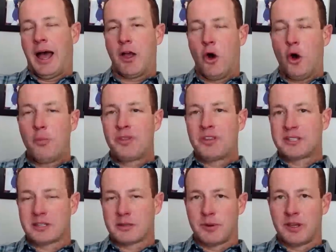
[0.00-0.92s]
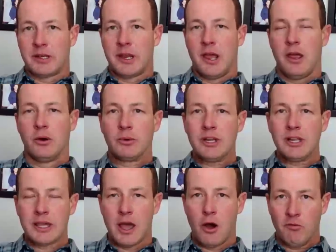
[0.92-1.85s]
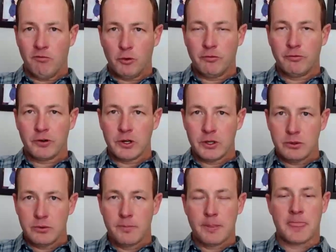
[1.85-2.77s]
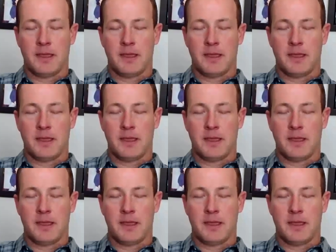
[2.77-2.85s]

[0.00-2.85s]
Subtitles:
I hope this has been really helpful for you.